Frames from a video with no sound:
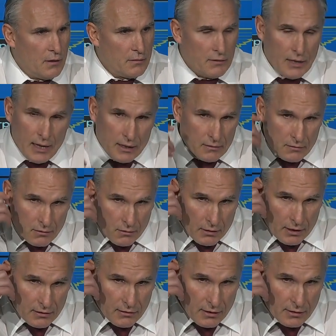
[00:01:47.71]
Yeah, no,
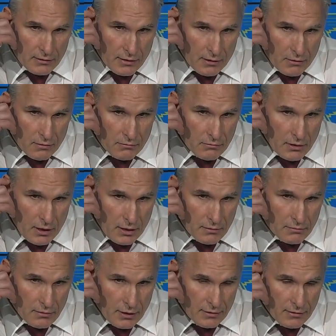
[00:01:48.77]
I thought they
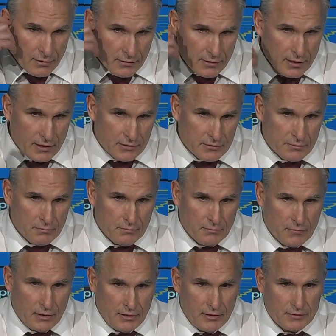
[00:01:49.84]

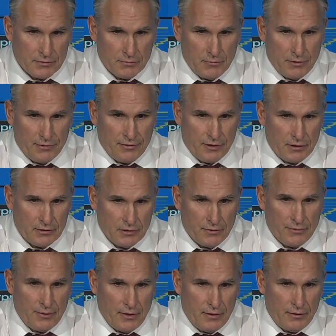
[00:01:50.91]
did some good things
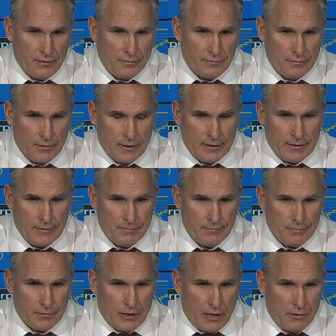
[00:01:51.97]
out there, and
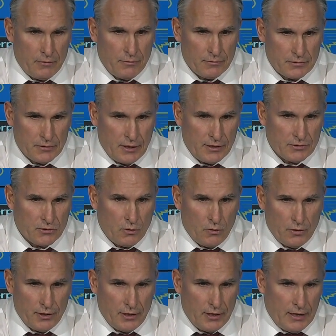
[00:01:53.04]
Kyra was a nice
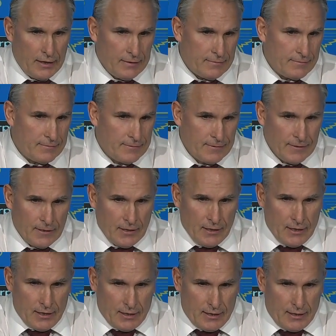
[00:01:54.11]
goal he got.
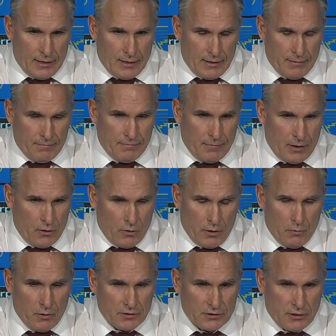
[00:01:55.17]
I know he
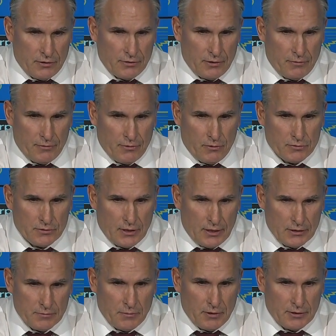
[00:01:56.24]
wasn't out there with those
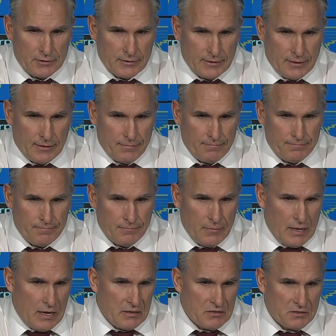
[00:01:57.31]
guys, but
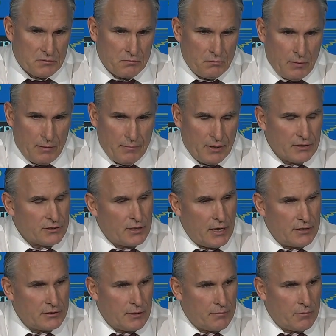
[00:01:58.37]
yeah, I mixed
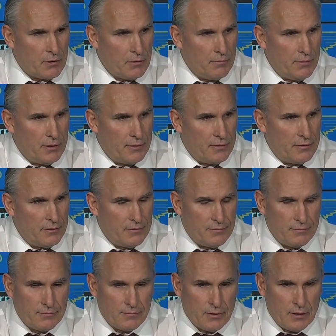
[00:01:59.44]
guys up a little bit,
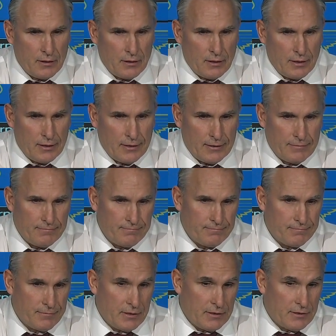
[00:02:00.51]
and
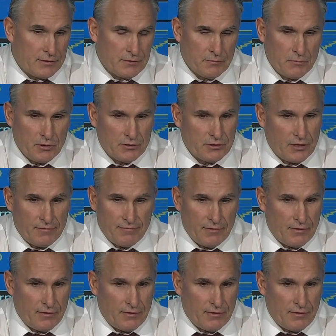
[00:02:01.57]
some good stuff.